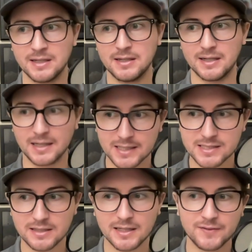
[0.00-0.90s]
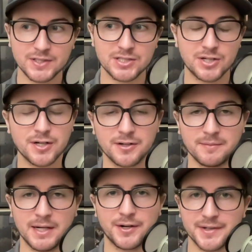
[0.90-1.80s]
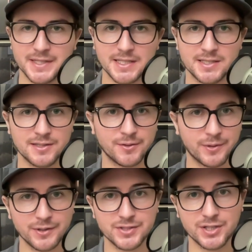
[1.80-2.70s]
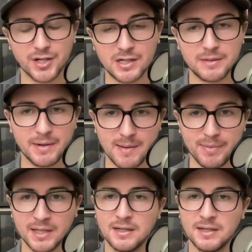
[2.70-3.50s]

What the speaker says: against a lefty starter, it made all the sense in the world to call him up.